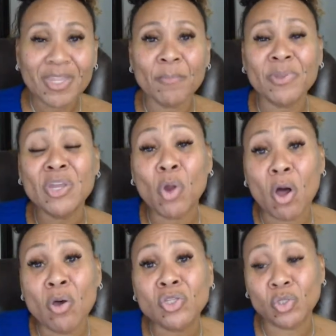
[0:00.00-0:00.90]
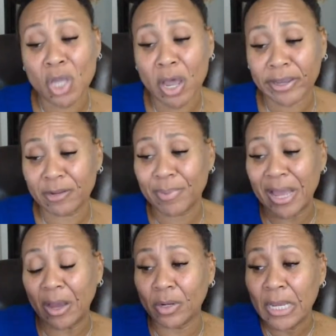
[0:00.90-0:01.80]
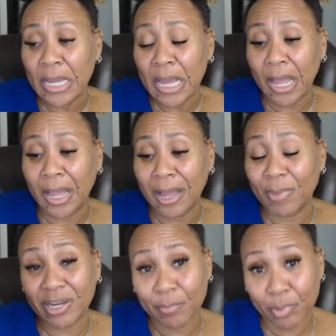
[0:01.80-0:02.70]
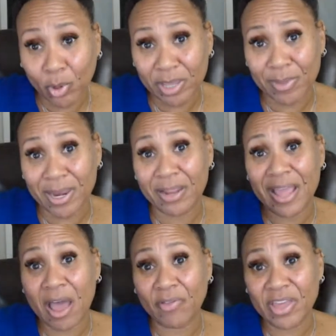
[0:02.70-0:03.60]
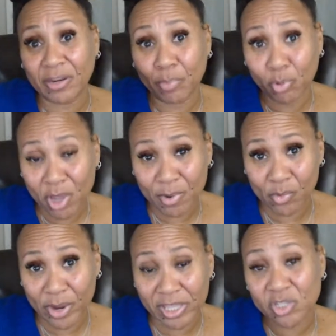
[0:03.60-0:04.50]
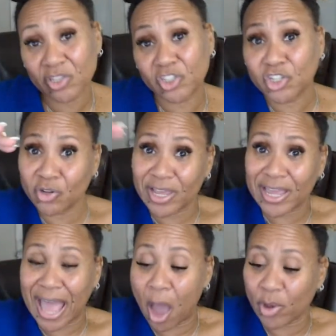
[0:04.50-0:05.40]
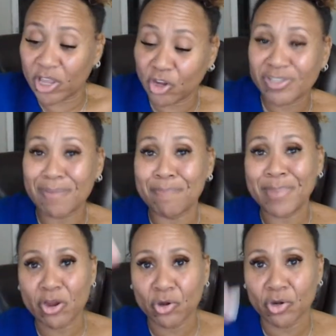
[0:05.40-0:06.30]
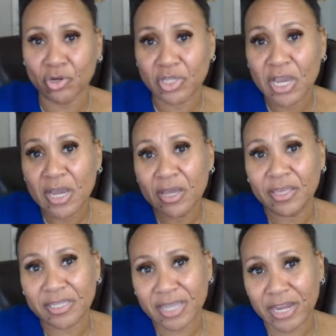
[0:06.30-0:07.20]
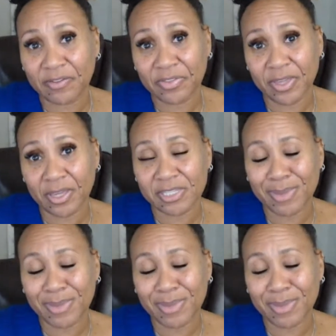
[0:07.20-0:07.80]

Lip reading: But they were also talking about unemployment and how the unemployment rates, generally, like how it usually mirrors these kind of things.